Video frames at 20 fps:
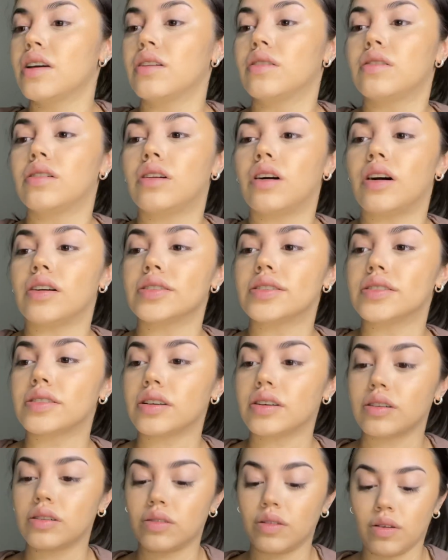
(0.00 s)

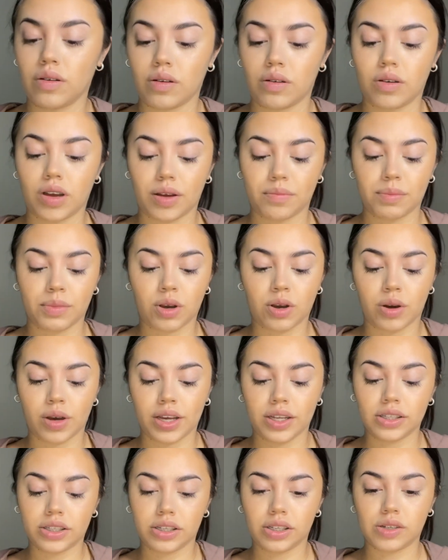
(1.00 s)
Also, I'm going
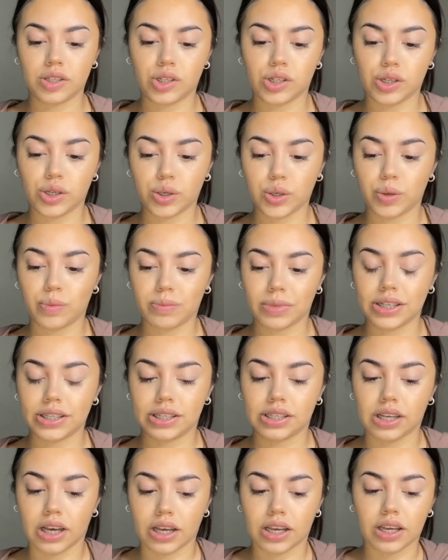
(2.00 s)
to do my
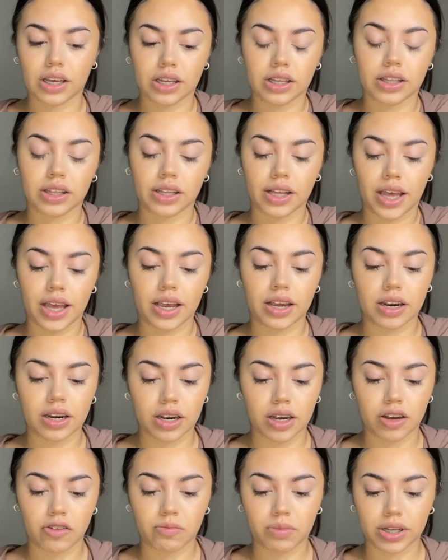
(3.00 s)
second layer
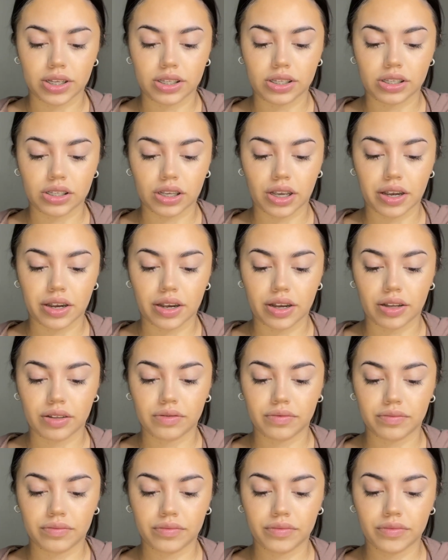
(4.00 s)
of mascara
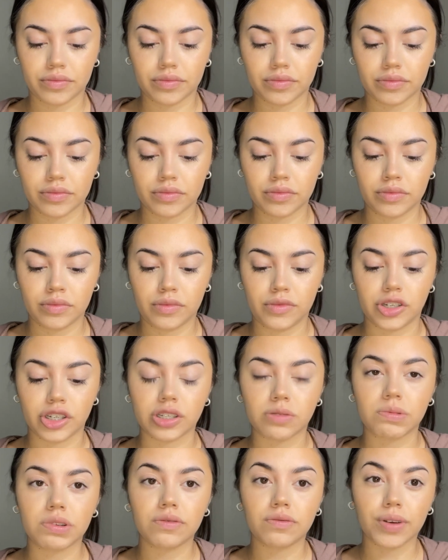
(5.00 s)
just
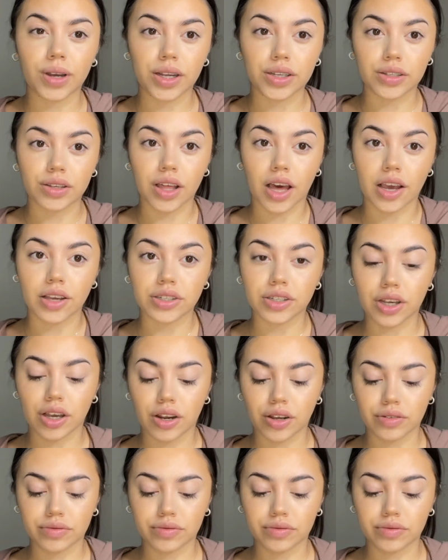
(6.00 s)
before I do the eyeshadow.